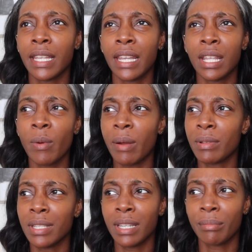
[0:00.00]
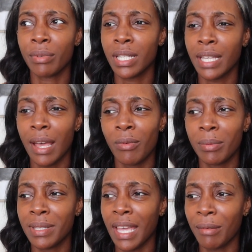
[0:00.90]
I know I really didn't bring y'all
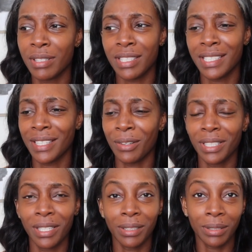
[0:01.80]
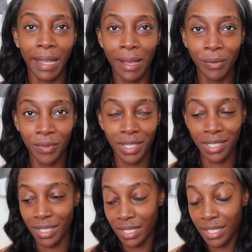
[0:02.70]
with me. Y'all would just see only the little outfits
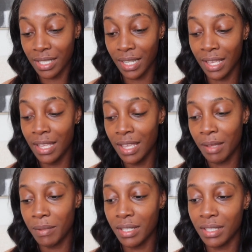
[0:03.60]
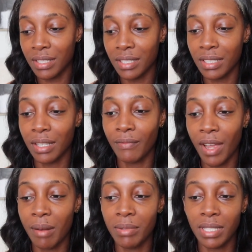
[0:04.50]
and this and that, because it's just the
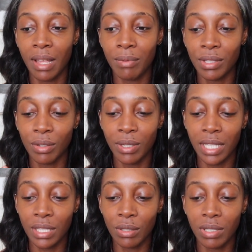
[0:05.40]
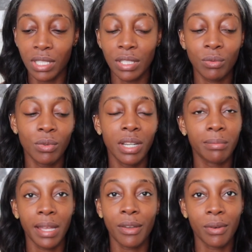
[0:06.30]
environments that I was going into. It's just, what
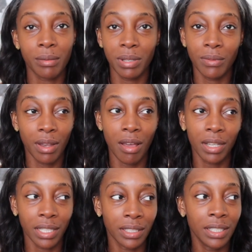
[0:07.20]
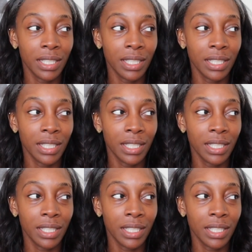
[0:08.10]
am I going to be vlogging?